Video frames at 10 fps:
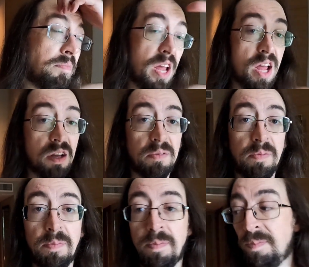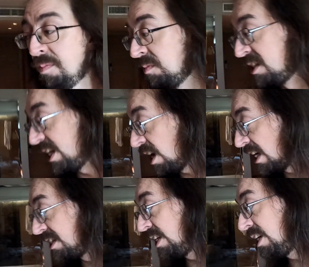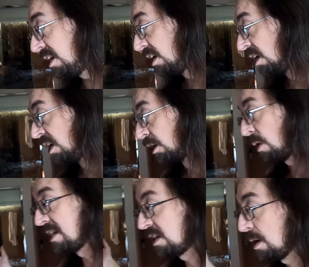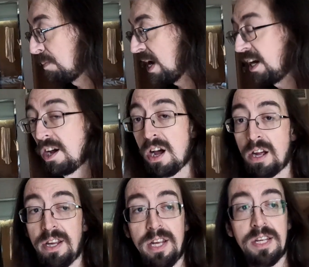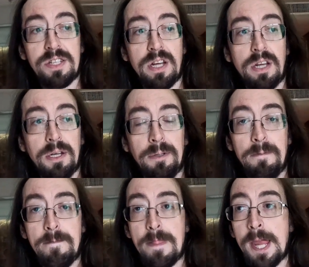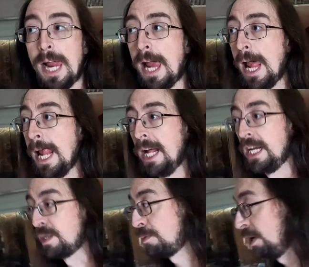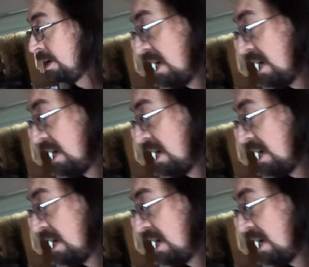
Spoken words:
Yeah. TIT, Graceland Bangkok is a pretty